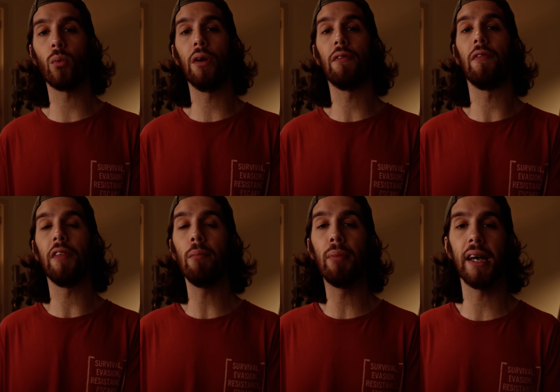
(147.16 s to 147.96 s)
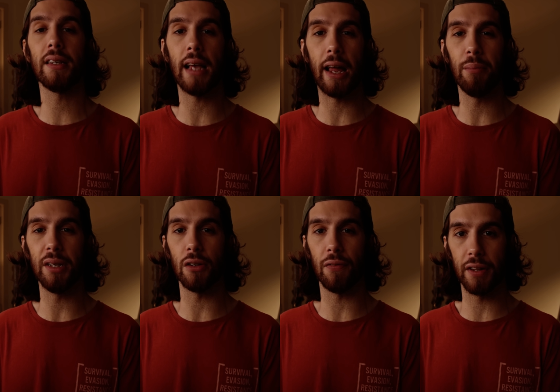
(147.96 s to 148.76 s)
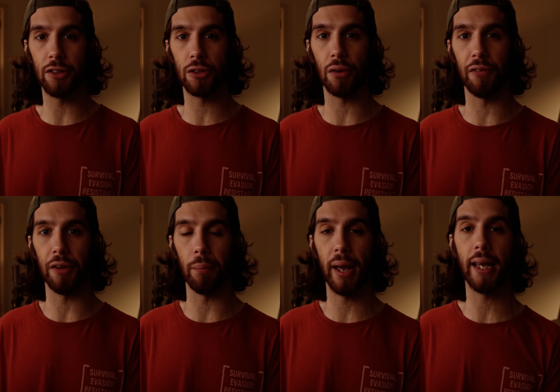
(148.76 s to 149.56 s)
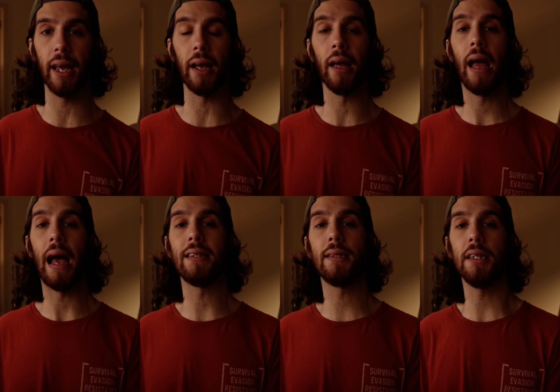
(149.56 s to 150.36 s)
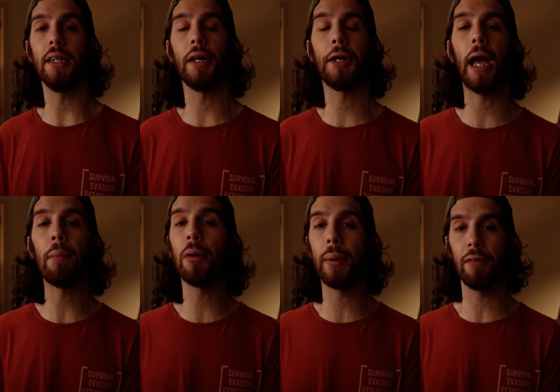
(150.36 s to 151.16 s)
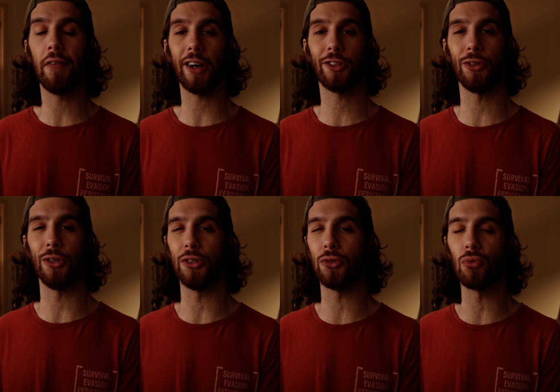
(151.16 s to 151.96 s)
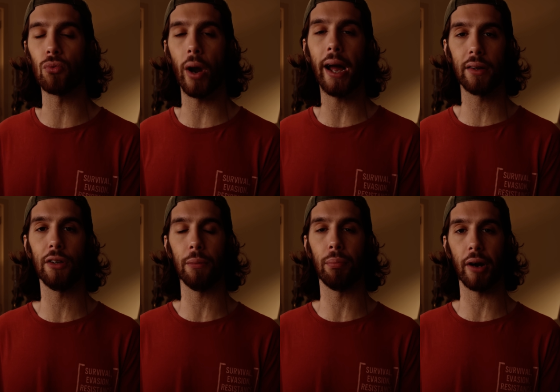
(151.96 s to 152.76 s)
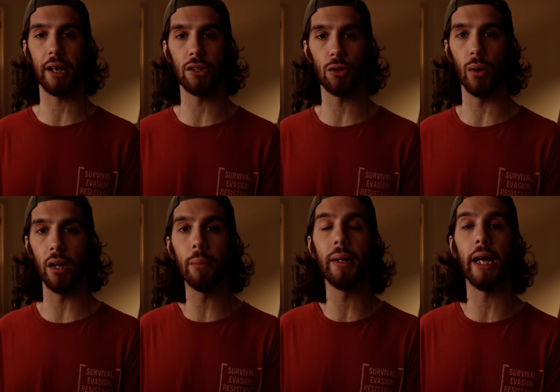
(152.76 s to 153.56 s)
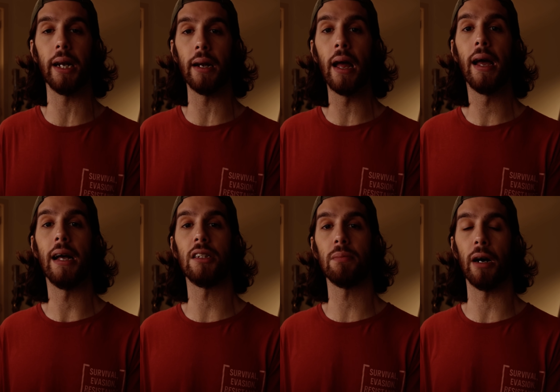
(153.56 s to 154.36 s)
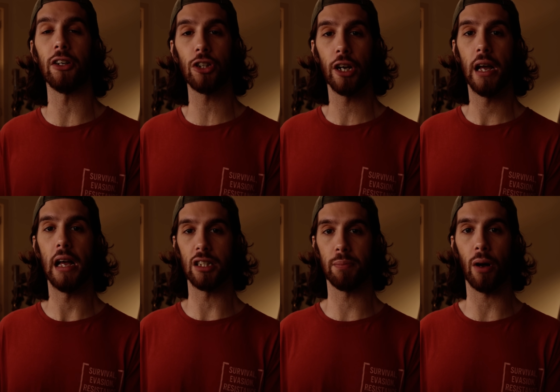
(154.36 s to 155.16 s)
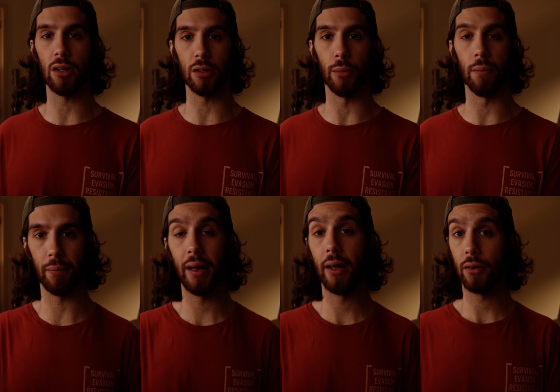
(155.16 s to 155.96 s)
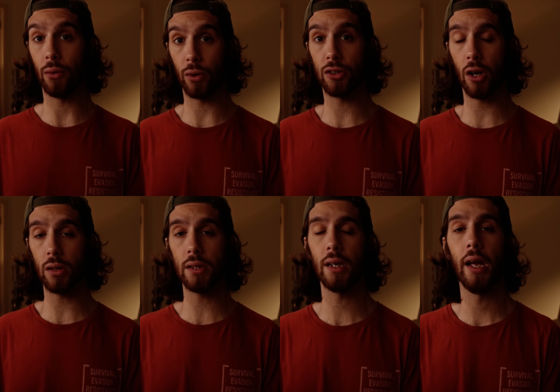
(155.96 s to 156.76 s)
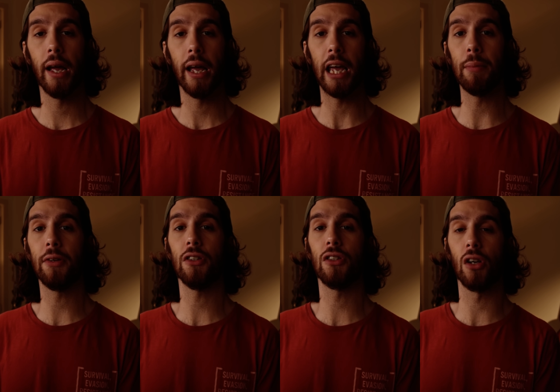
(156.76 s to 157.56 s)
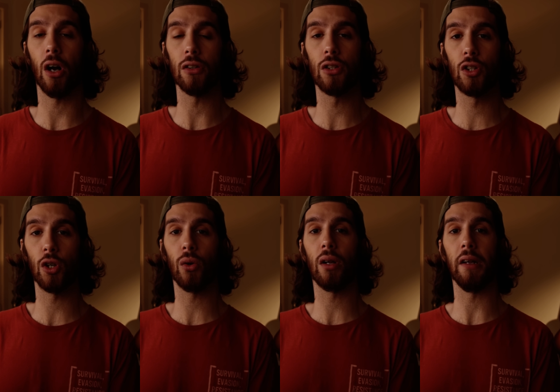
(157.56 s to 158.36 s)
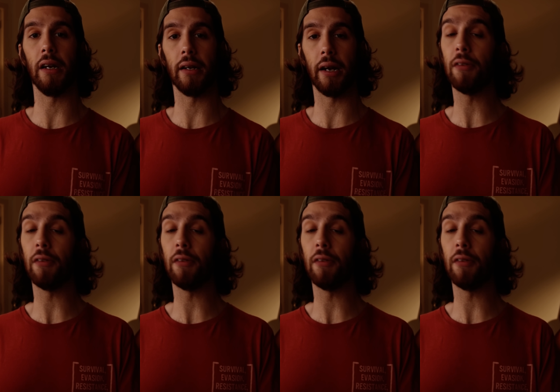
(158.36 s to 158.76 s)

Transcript: one of the biggest enemies of digital filmmaking, has seen camera manufacturers rack their brains to eliminate it as much as possible. The results? images got so clean that